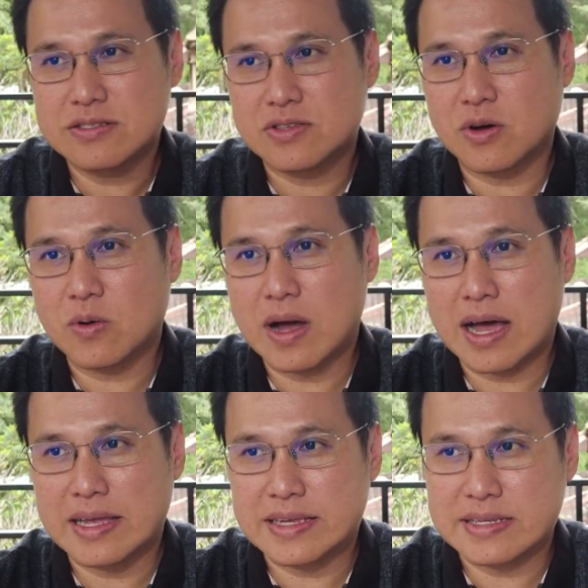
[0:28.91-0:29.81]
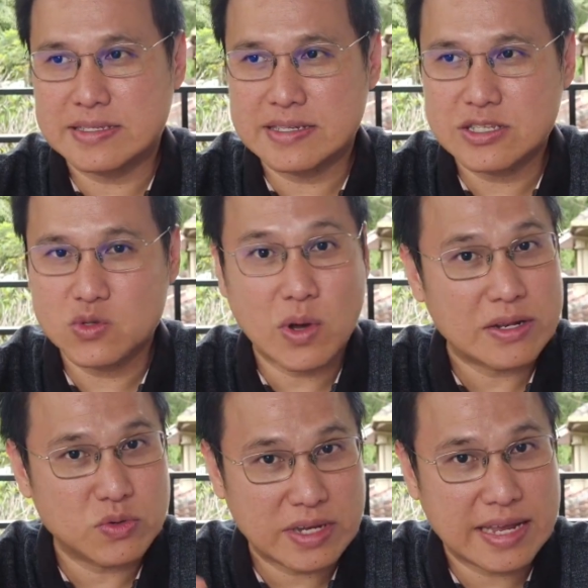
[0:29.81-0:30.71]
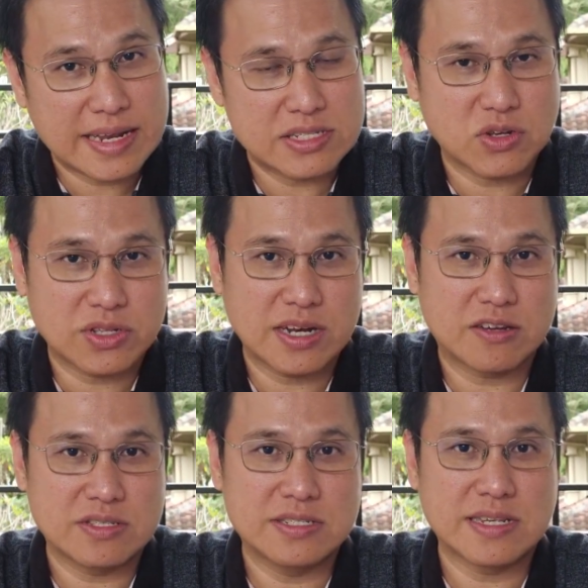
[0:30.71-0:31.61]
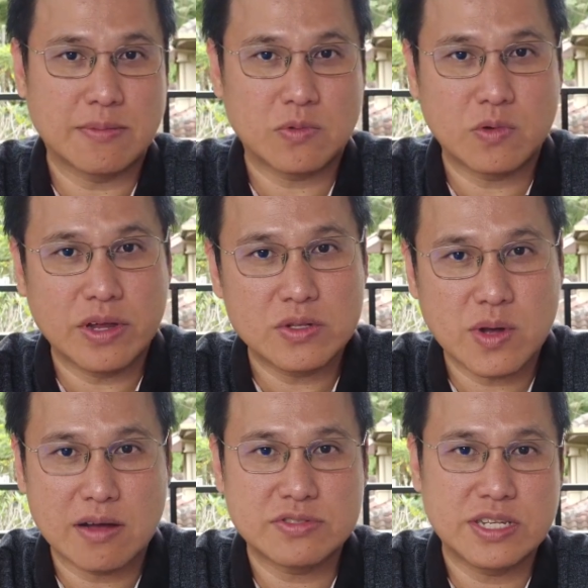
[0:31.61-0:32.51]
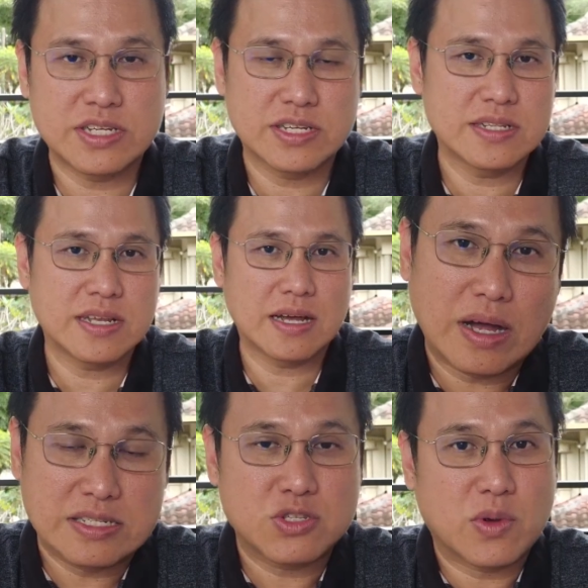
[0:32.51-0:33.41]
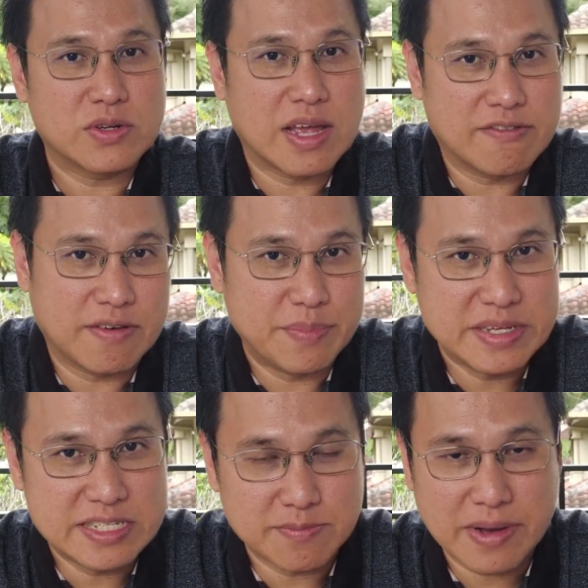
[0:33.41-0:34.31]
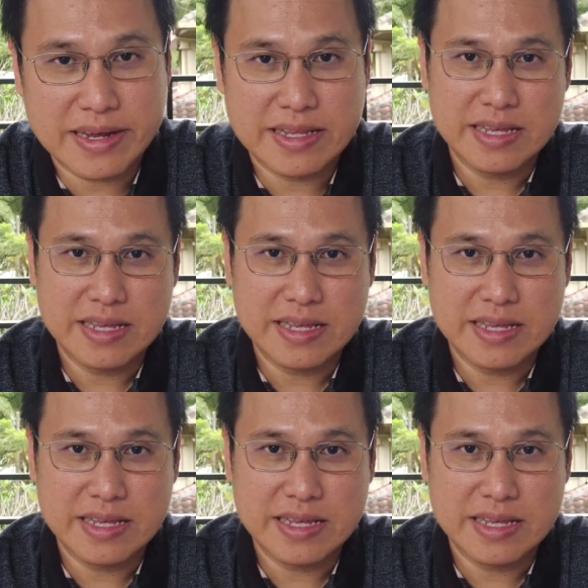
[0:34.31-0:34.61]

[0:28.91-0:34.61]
So I just want to get that sorted out since I'm going to outstation. I just want to have a peace in mind.